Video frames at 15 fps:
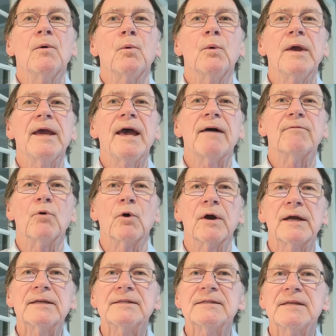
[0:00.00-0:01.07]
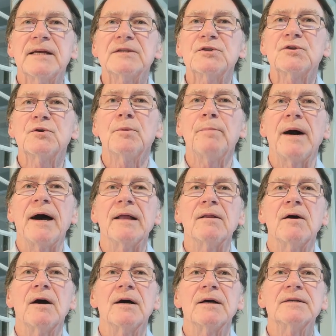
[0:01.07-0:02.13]
We have organizational
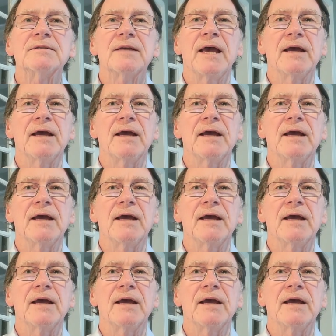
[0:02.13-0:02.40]
bylaws